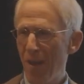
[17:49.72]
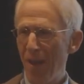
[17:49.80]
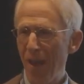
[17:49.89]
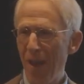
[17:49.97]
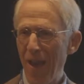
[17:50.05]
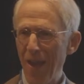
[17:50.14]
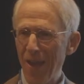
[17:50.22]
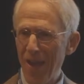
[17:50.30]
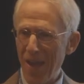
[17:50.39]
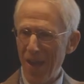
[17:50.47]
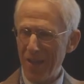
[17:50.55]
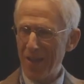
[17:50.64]

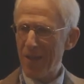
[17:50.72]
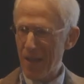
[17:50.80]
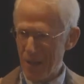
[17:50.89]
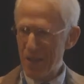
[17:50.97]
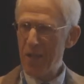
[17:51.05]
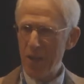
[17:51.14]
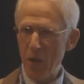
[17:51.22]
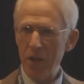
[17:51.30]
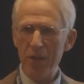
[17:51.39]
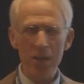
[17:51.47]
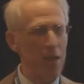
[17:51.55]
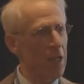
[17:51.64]
as the
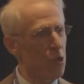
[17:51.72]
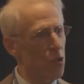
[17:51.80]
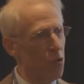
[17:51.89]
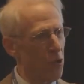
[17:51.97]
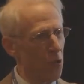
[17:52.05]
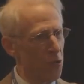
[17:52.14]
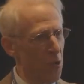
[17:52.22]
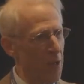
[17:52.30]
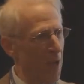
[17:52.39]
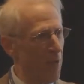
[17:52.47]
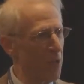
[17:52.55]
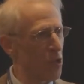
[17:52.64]
teenage children
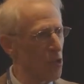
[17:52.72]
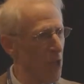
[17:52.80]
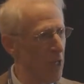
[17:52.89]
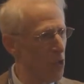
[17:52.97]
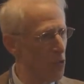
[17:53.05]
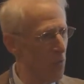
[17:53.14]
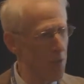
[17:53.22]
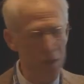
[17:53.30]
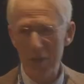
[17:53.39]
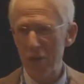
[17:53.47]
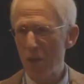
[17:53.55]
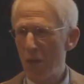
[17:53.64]
have exchanged
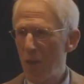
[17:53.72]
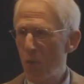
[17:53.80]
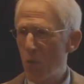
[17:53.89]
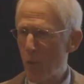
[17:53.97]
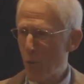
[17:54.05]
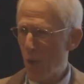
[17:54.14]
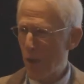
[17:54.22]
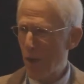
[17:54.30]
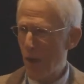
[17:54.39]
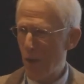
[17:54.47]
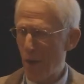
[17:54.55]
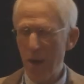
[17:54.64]
visits with one
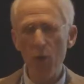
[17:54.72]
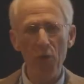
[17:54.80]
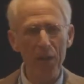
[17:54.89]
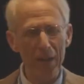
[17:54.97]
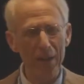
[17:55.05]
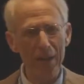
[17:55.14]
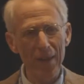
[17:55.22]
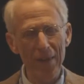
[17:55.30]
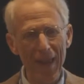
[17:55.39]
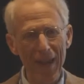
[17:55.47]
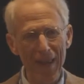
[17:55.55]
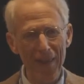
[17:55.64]
another. I don't think
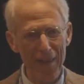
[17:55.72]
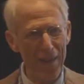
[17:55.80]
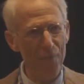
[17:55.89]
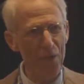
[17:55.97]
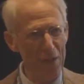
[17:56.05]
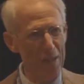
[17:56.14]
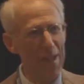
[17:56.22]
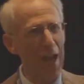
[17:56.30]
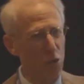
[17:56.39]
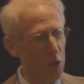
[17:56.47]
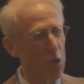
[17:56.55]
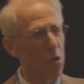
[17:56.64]
that visits
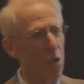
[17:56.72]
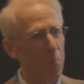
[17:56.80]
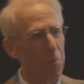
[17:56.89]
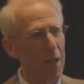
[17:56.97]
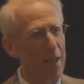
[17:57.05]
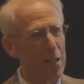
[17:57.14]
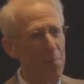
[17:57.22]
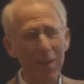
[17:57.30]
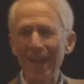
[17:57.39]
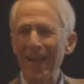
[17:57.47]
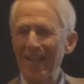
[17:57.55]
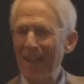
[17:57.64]
actually took place, but
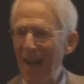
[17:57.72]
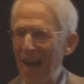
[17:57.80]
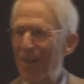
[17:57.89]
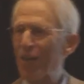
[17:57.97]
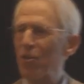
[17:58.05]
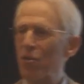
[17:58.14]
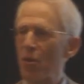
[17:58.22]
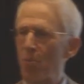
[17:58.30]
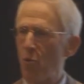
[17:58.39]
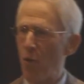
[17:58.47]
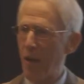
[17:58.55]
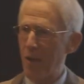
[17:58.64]
they had gotten to the
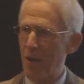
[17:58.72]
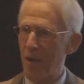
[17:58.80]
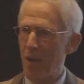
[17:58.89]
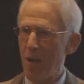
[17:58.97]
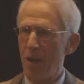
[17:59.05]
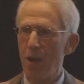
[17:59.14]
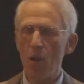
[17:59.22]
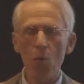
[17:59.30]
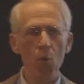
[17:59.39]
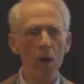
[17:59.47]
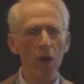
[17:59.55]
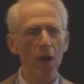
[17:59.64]
point
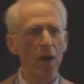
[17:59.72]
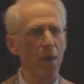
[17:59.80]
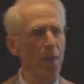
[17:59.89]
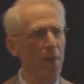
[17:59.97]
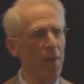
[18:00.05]
where